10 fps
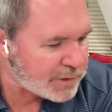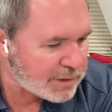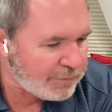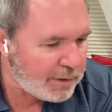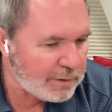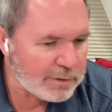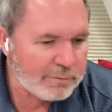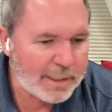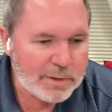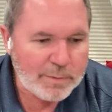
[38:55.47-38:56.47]
First of all,
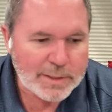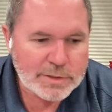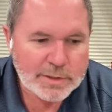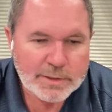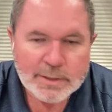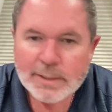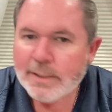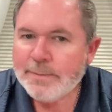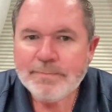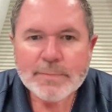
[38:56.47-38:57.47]
great question.
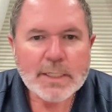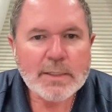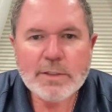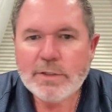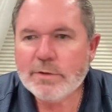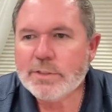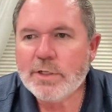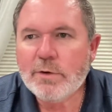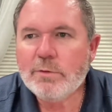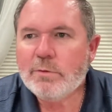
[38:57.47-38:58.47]
There's
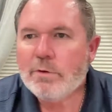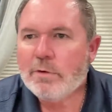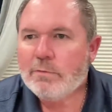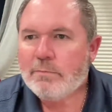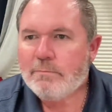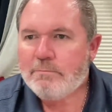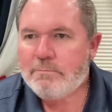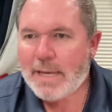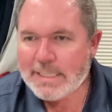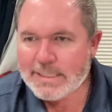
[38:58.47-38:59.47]
no
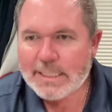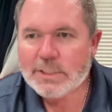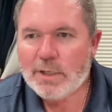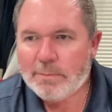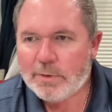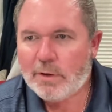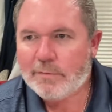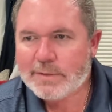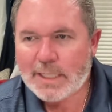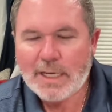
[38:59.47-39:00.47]
basic number
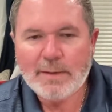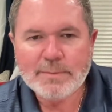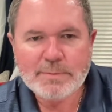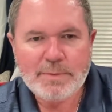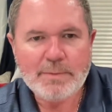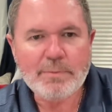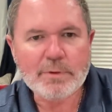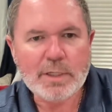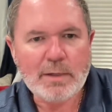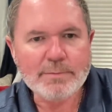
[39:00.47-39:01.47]
of times
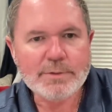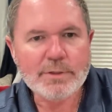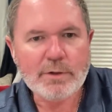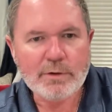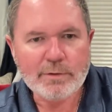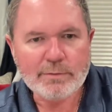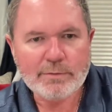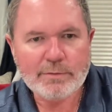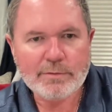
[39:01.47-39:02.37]
people come to Earth